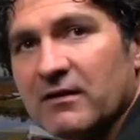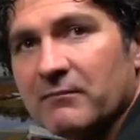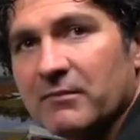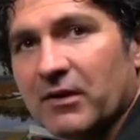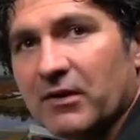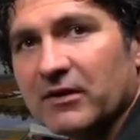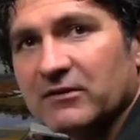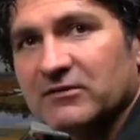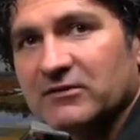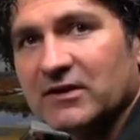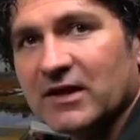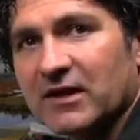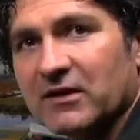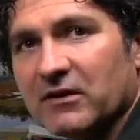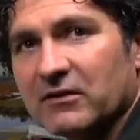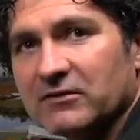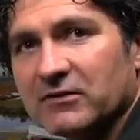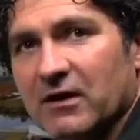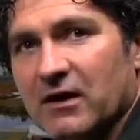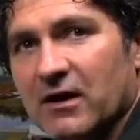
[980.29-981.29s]
but let's
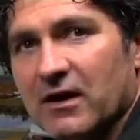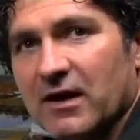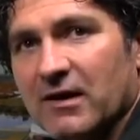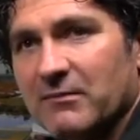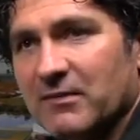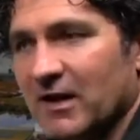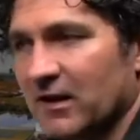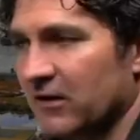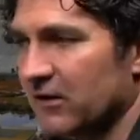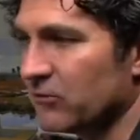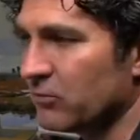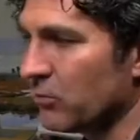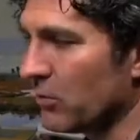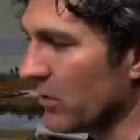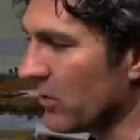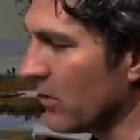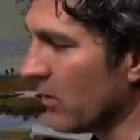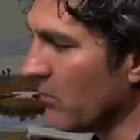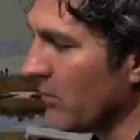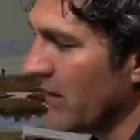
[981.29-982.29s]
take our time and let's
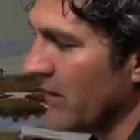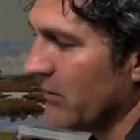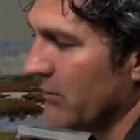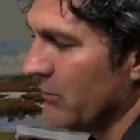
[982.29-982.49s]
work our way